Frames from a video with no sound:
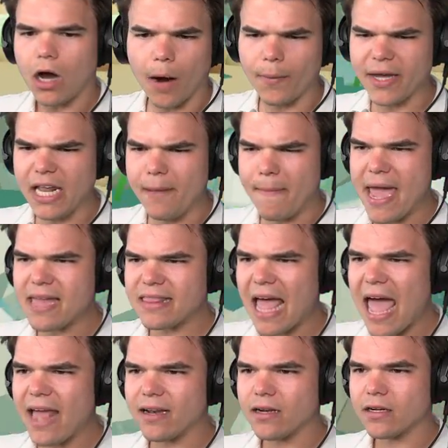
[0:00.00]
Are we gonna make
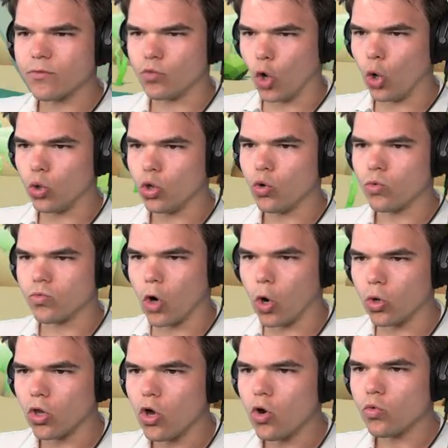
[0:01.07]
that? Roll,
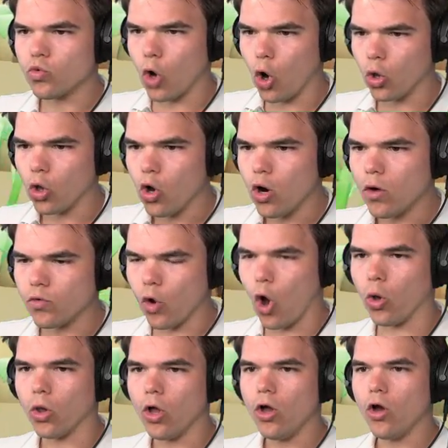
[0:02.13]
roll, roll,
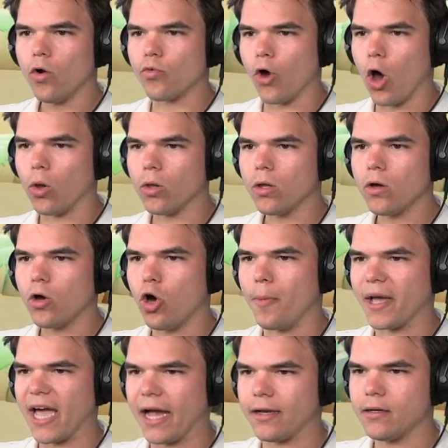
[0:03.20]
roll, roll. Oh
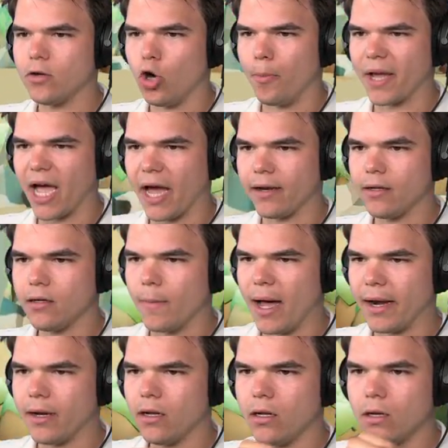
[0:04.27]
my god, oh my god. Come
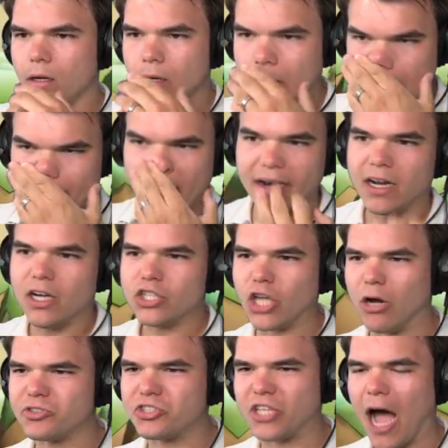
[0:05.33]
on, come on.
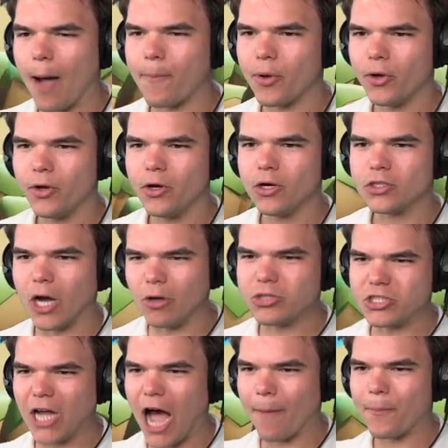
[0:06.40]
Don't stop, don't
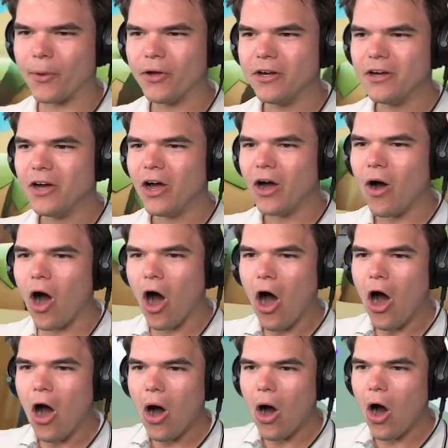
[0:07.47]
stop.
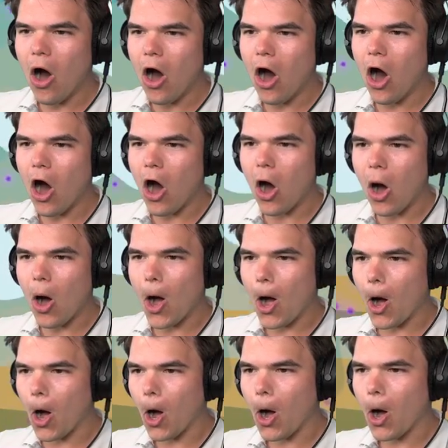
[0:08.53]
Oh.
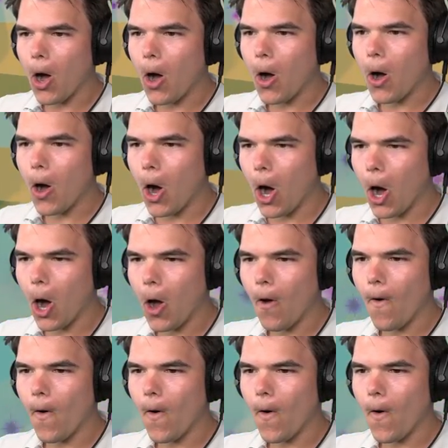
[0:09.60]
Oh. Oh.